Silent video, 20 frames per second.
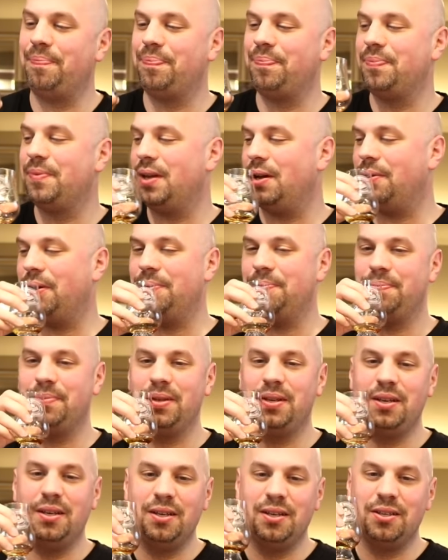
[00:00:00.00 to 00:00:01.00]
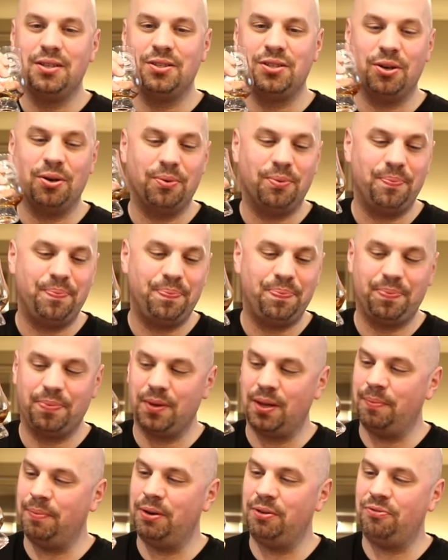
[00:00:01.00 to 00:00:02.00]
Anyway. So
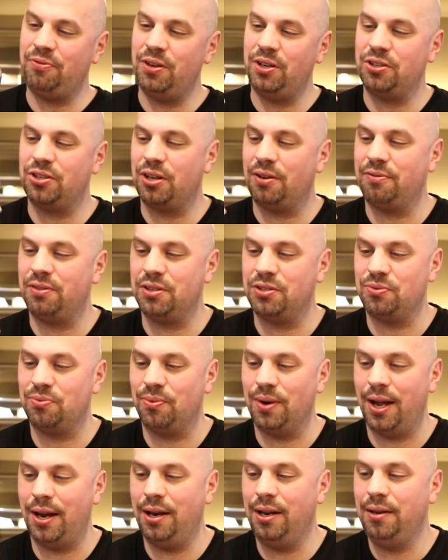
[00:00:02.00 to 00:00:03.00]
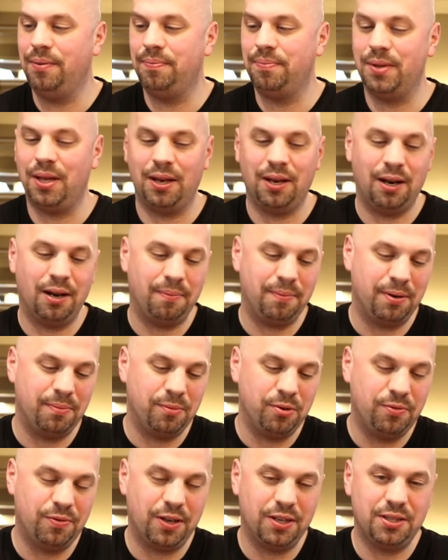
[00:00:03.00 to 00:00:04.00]
I'm going to finish off this red, and then I'm going to
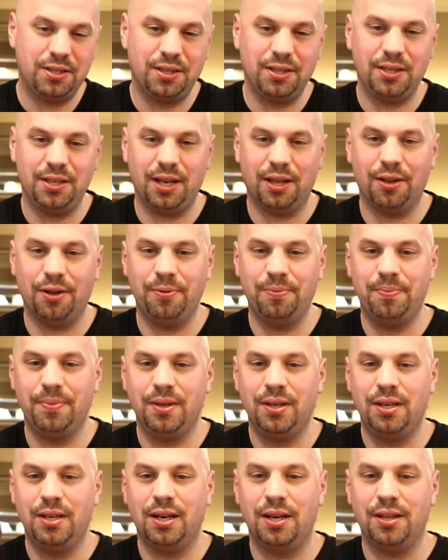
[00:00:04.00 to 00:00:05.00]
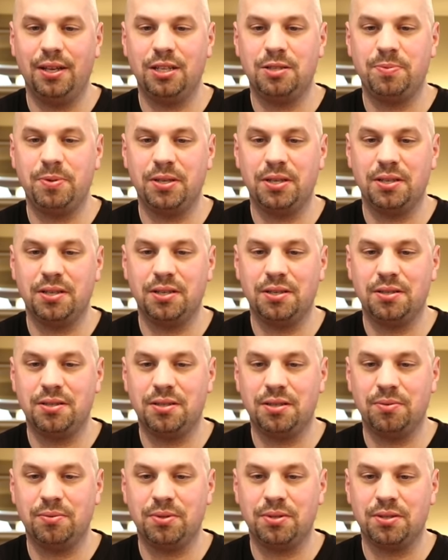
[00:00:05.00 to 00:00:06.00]
move on to the yellow. I think it's because
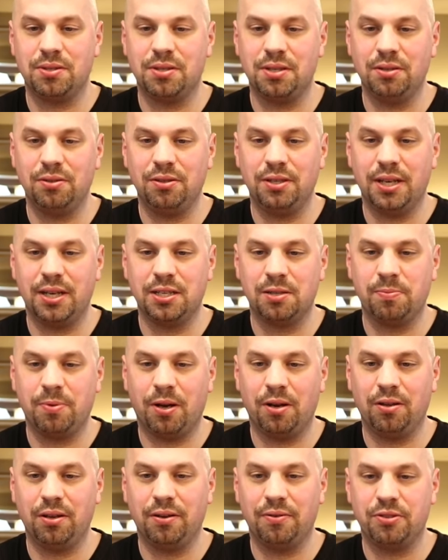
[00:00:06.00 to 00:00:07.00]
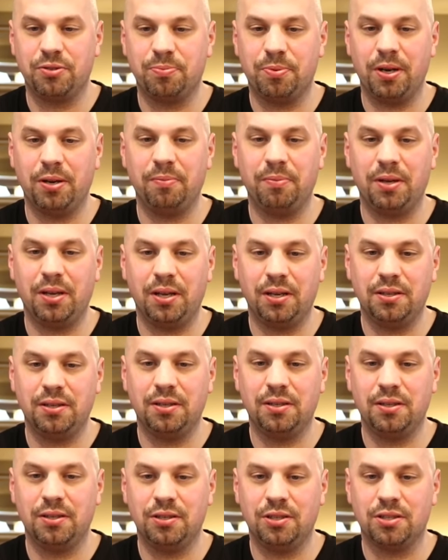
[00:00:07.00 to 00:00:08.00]
it was a single cask bottling of Springbank.
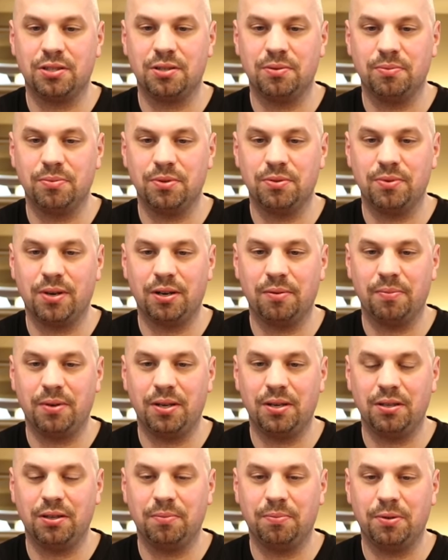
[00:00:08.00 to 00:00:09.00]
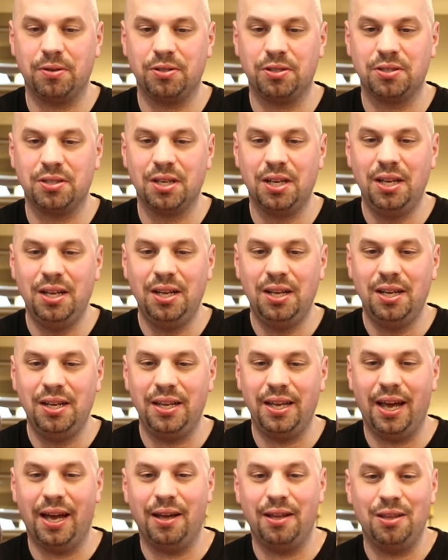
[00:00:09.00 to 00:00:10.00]
Dustin was recommending the purchase.
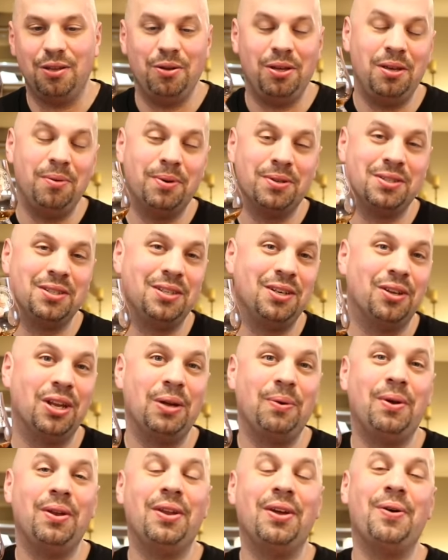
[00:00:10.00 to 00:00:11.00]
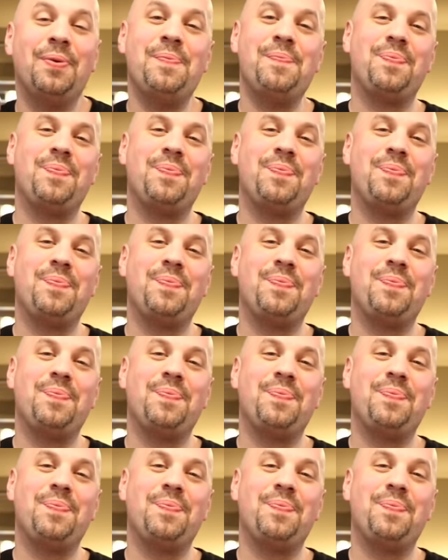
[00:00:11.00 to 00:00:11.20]
Yeah, he wasn't the only one, though.